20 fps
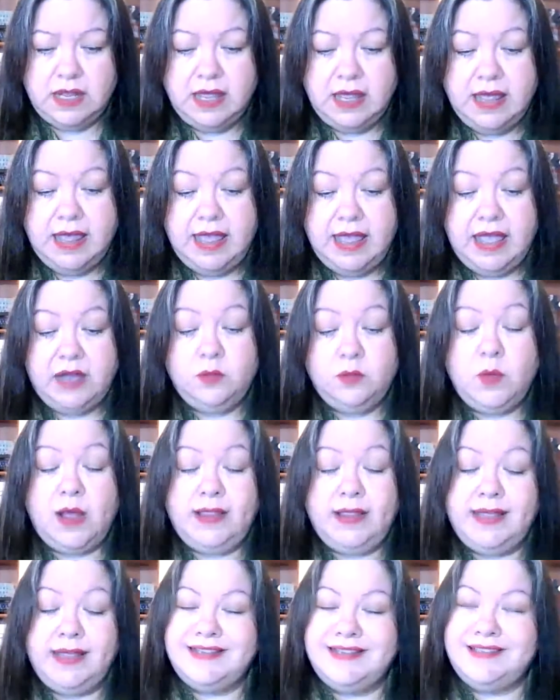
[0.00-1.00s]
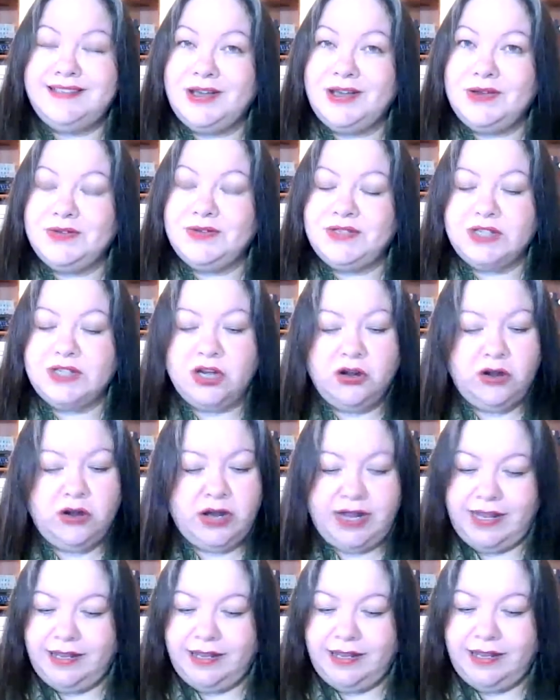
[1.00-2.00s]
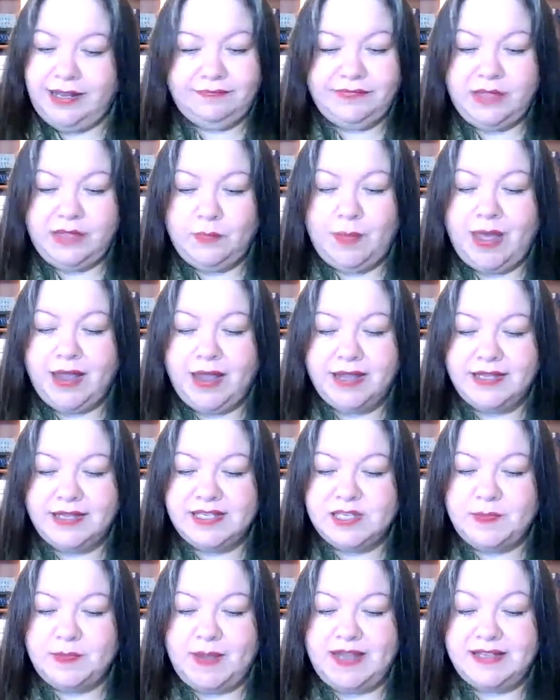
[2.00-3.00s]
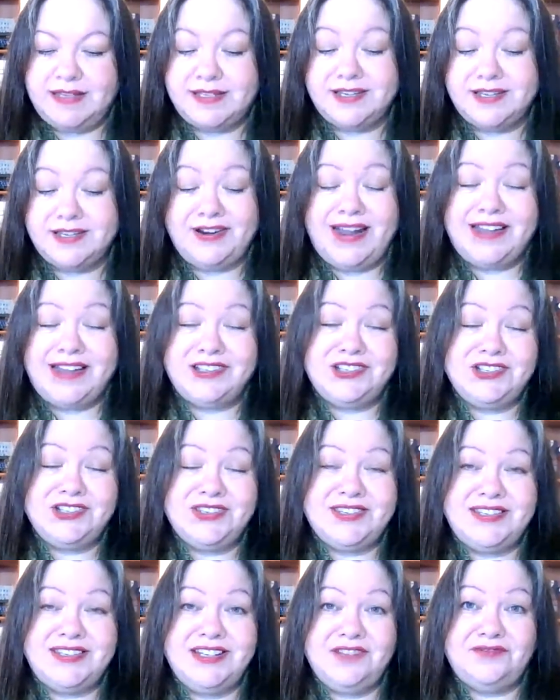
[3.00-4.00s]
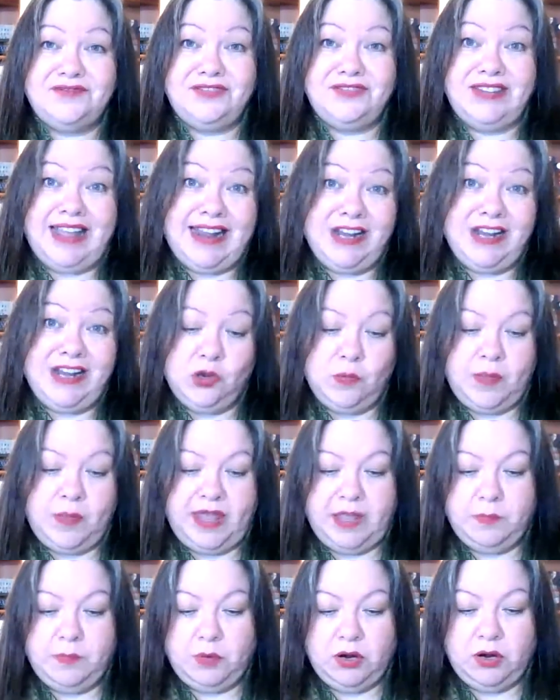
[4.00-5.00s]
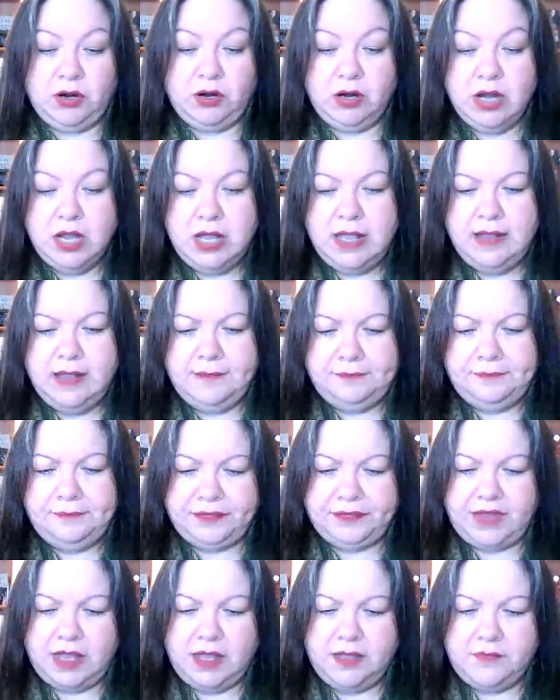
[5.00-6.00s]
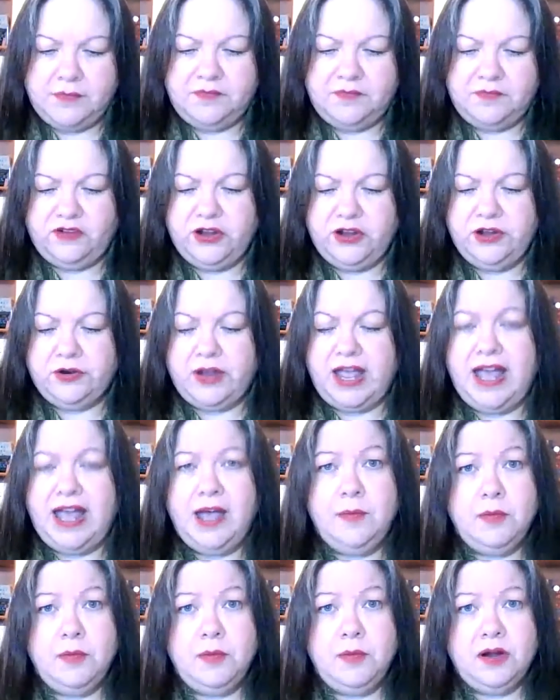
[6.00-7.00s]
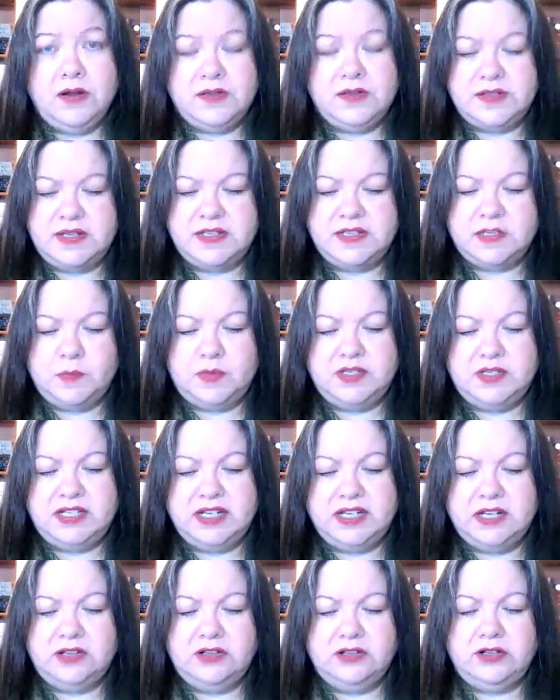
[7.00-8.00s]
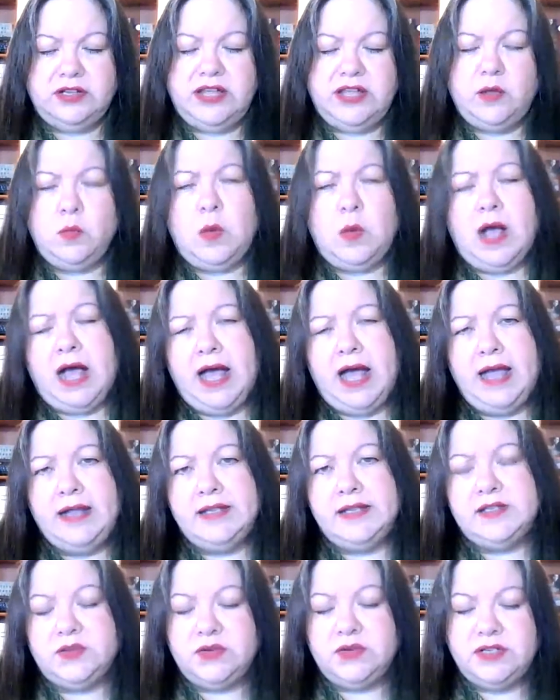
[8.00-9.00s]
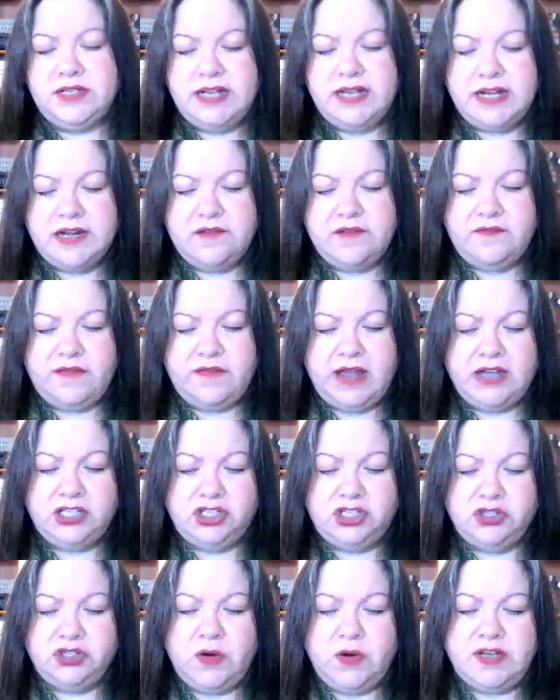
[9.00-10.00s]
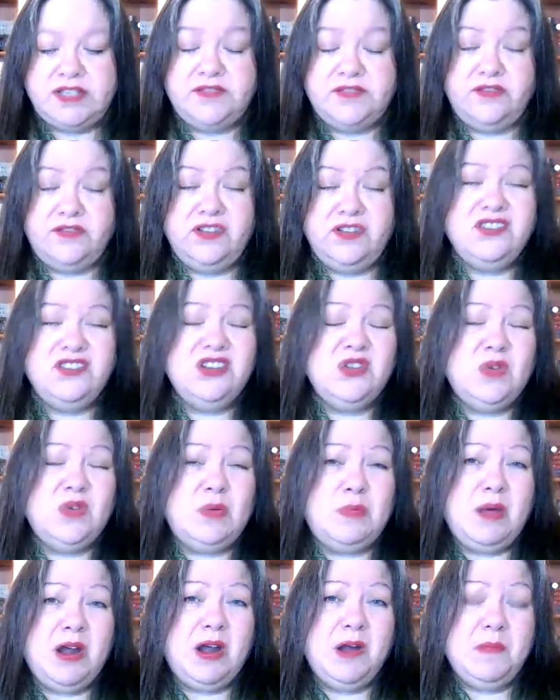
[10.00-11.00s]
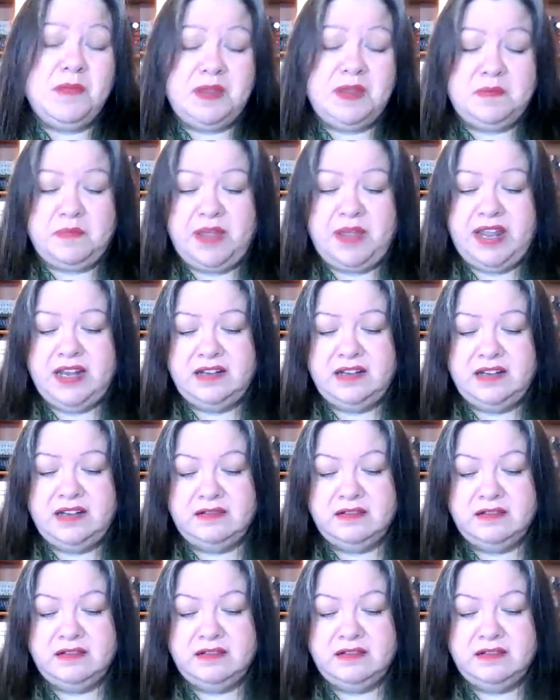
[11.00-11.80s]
And while I don't agree that pumpkin spice scratch and sniff liner paper for your cupboards is a particularly wise or dignified choice for your new apartment, Peyton,